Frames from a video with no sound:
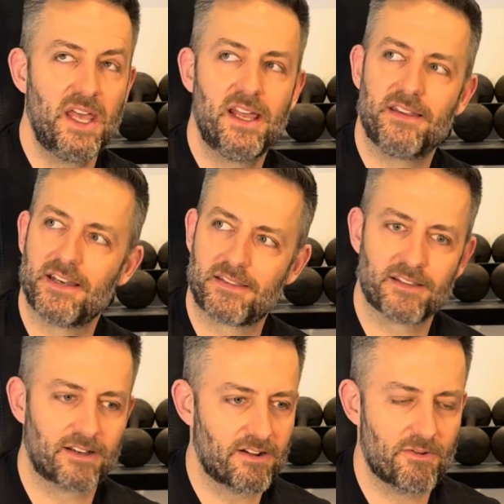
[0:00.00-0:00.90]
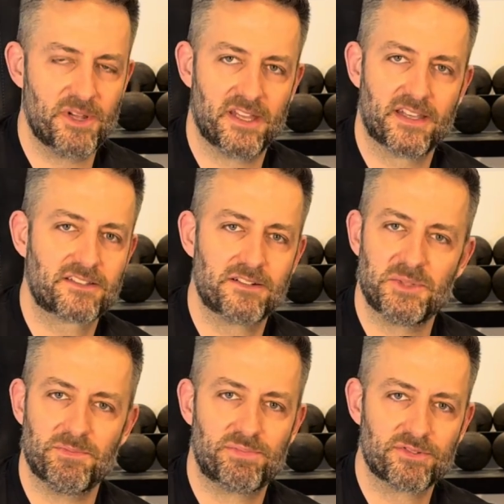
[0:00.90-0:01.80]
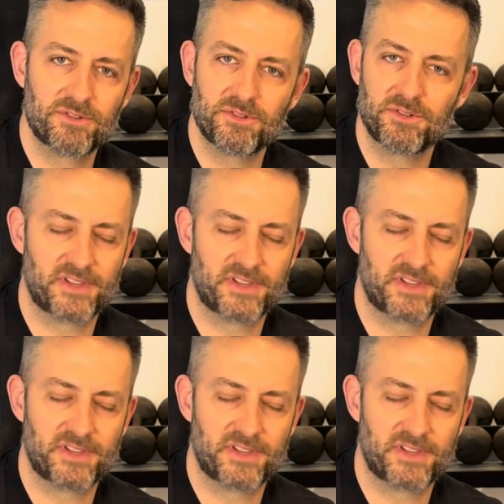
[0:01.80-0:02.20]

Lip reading: And then I thought, oh man, that's gonna be brutal.